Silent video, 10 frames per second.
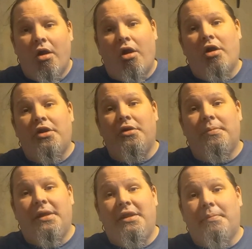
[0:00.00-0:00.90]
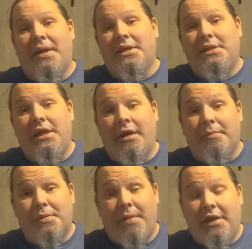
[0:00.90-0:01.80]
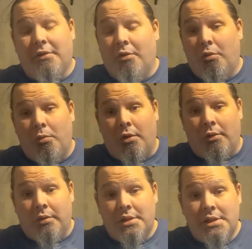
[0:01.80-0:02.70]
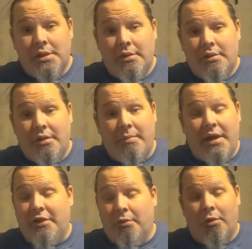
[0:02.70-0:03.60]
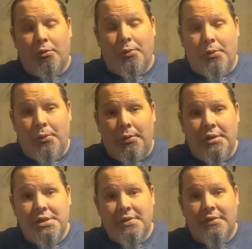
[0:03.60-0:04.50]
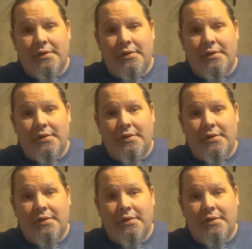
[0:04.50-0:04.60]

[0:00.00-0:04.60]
Arguably, the best DMs make their own worlds. They make their own rules.